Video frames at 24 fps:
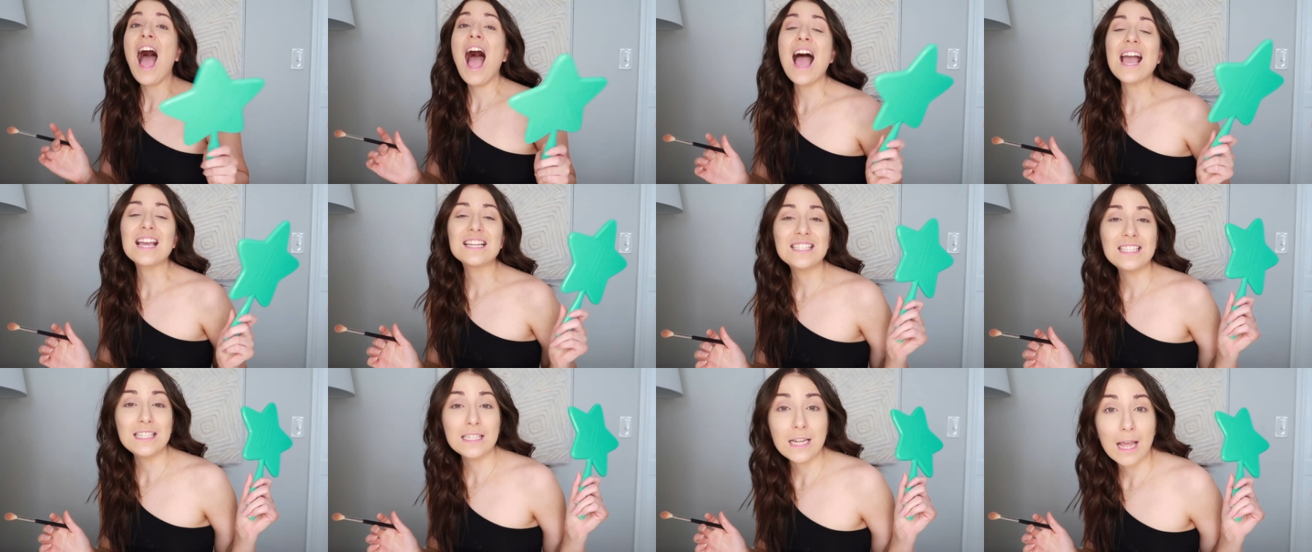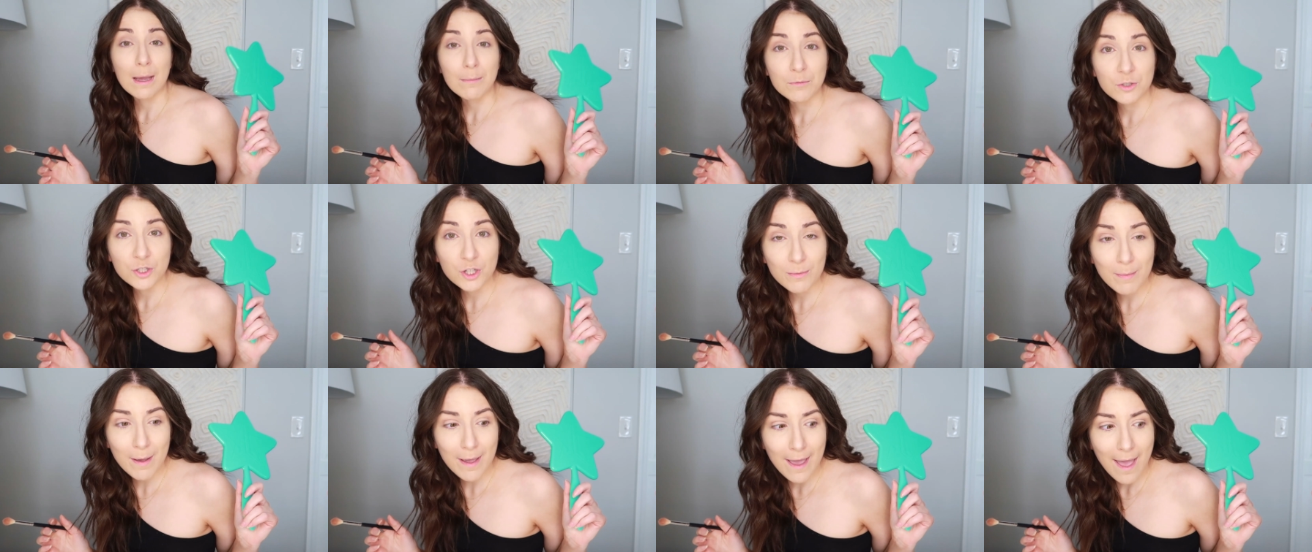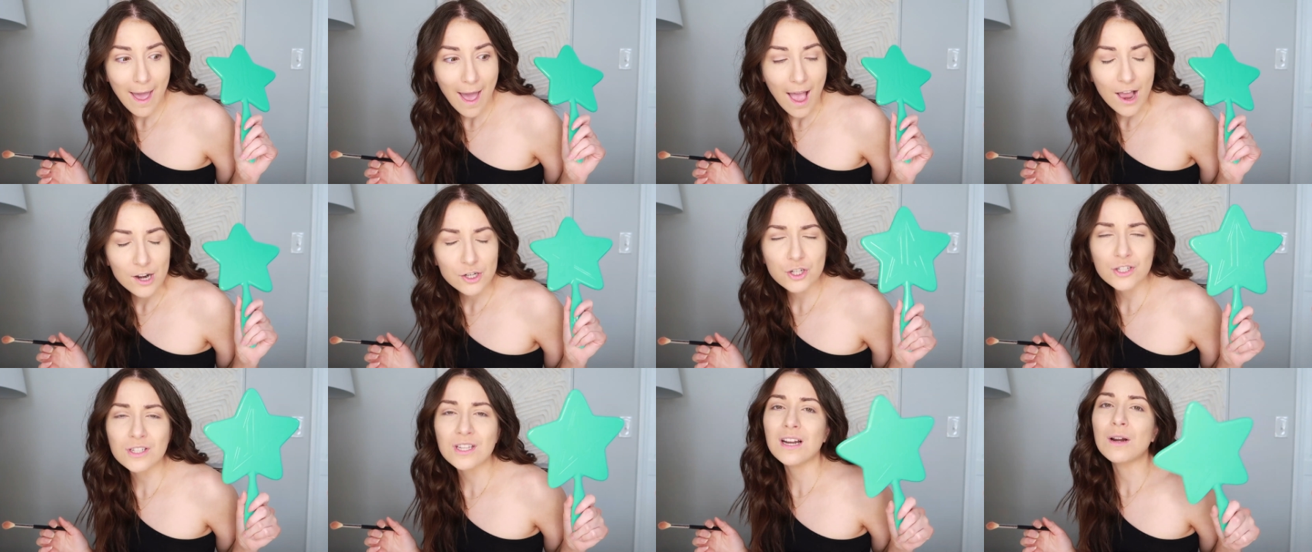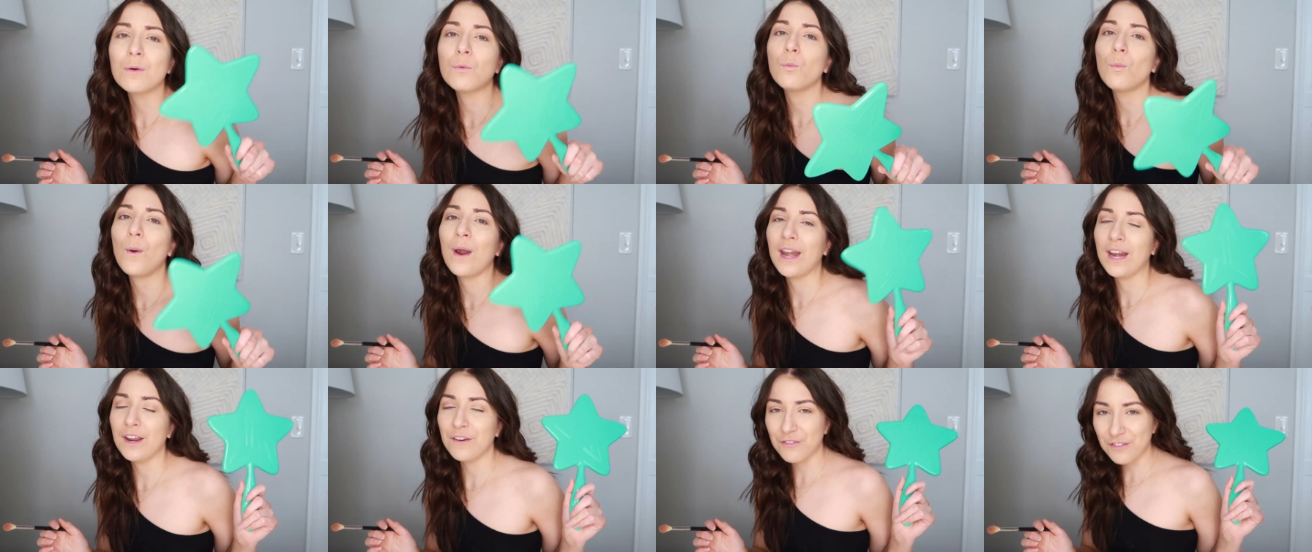I DM'd you my address and I'm
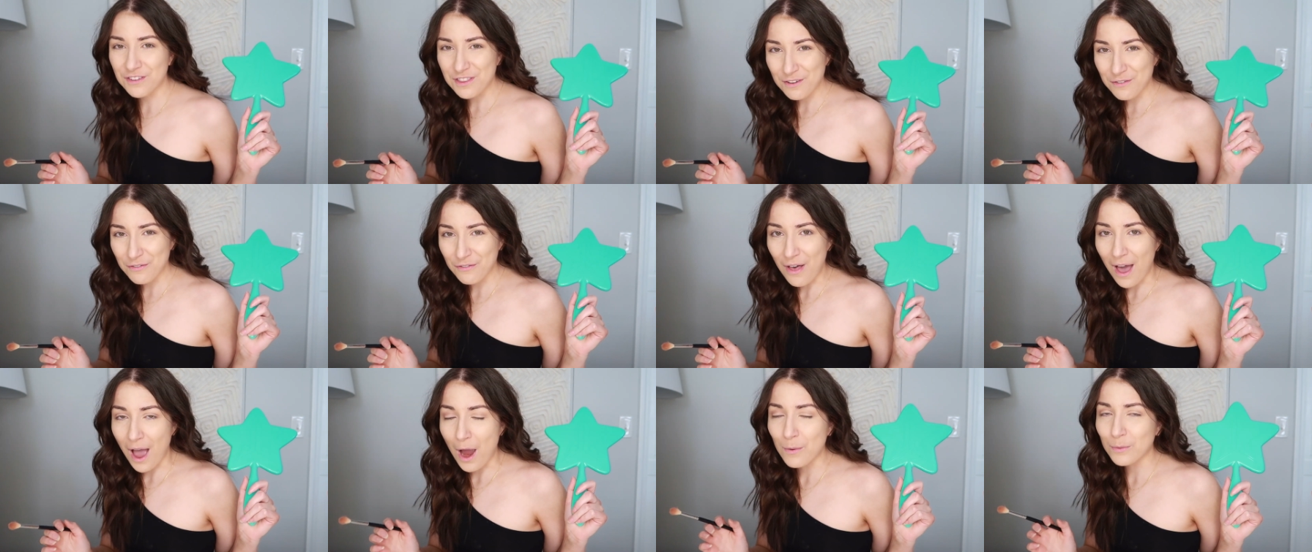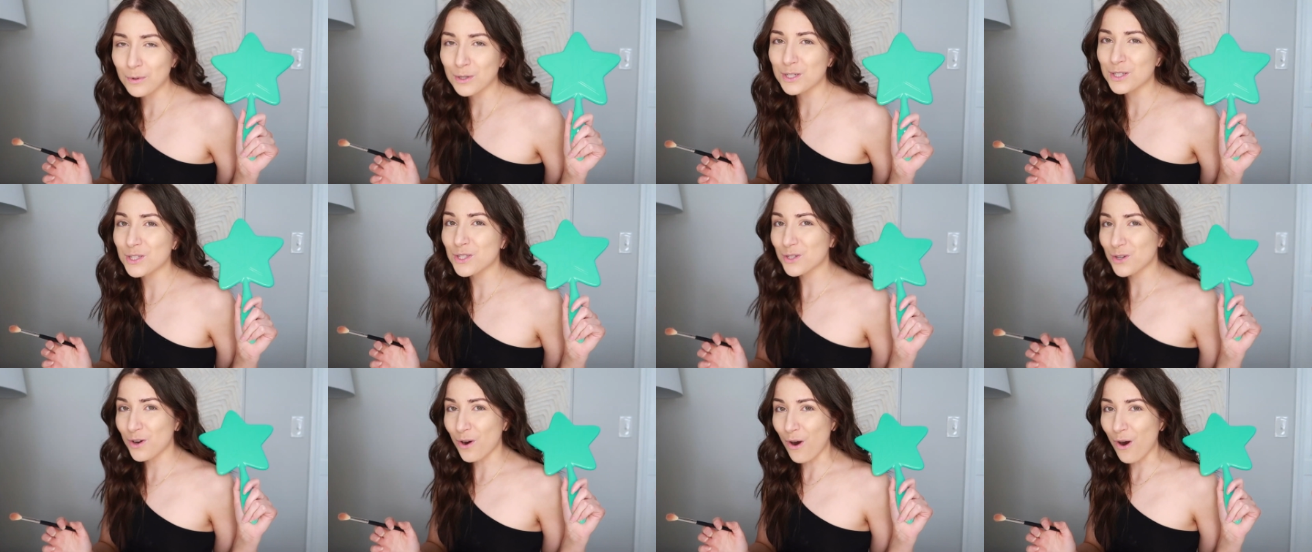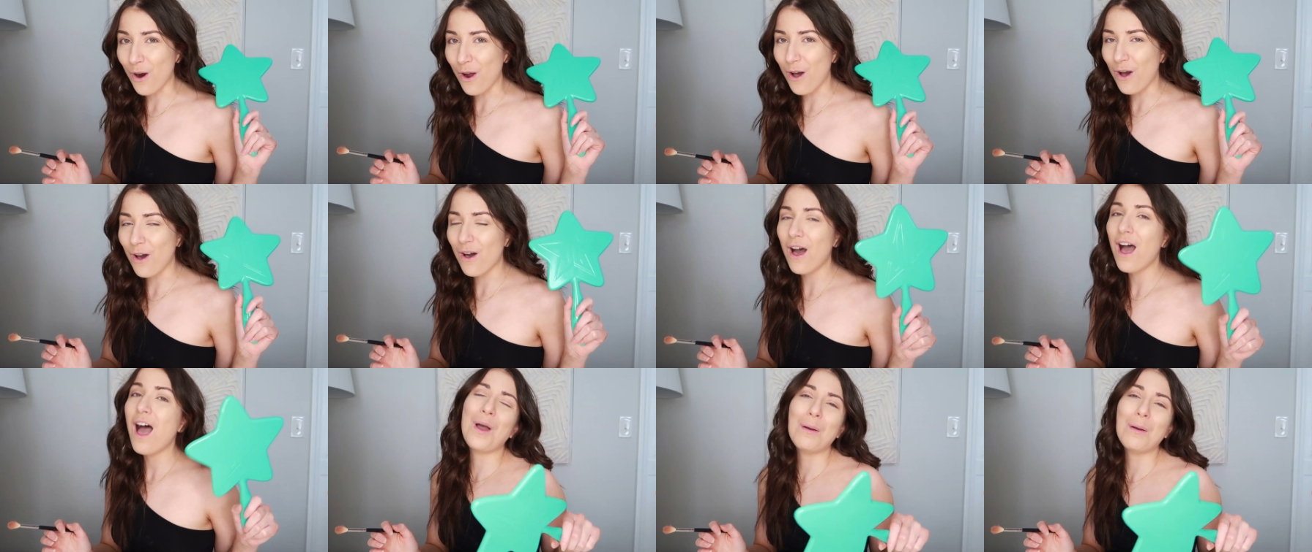waiting for the flowers, girl.